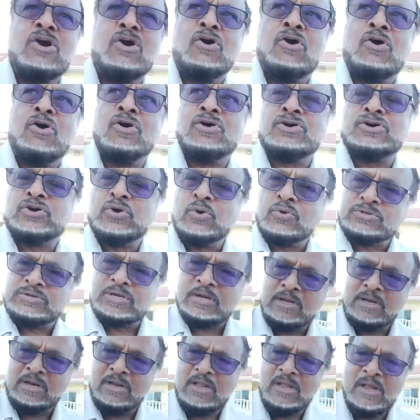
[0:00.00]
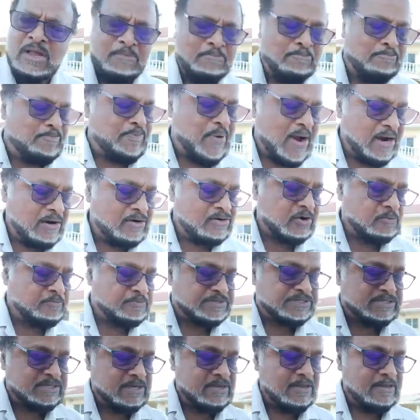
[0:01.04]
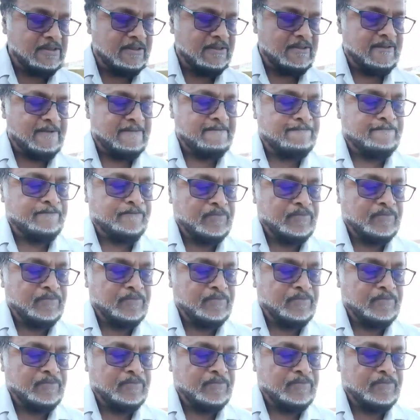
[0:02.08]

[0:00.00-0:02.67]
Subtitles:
or total bankruptcy.